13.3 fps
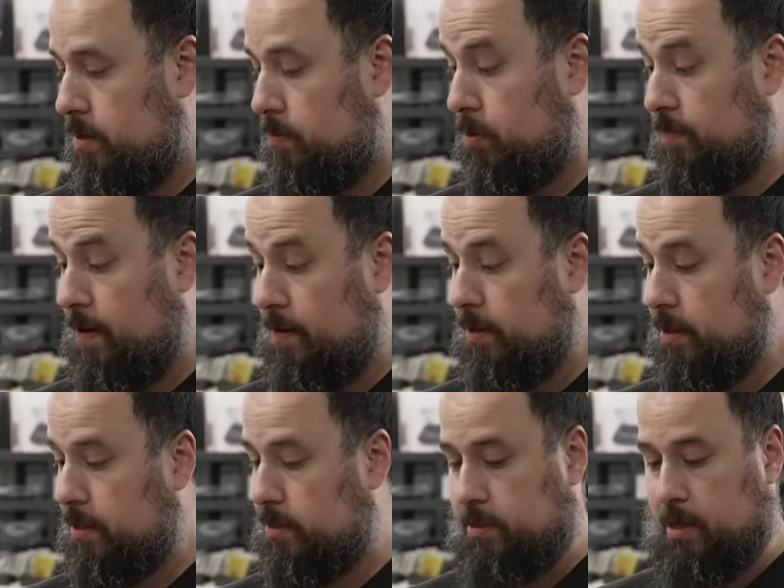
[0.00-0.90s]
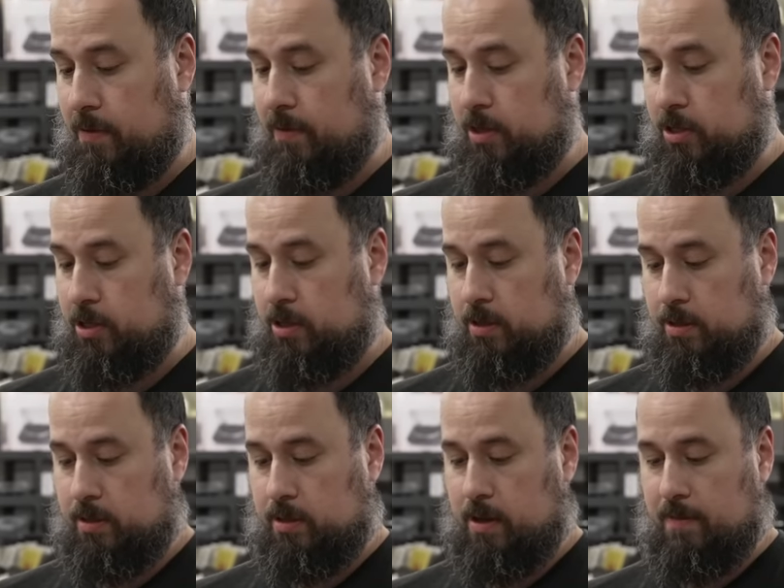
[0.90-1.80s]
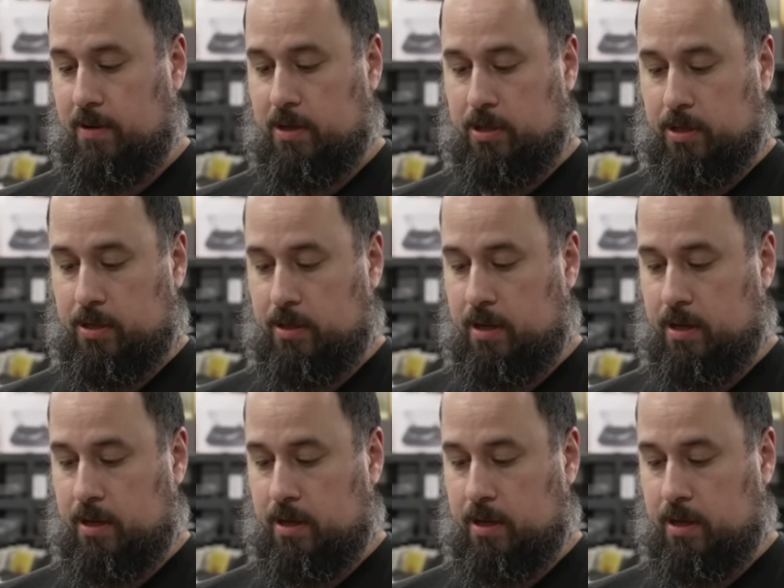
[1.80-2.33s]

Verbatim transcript: with very little seven inch, seven inches.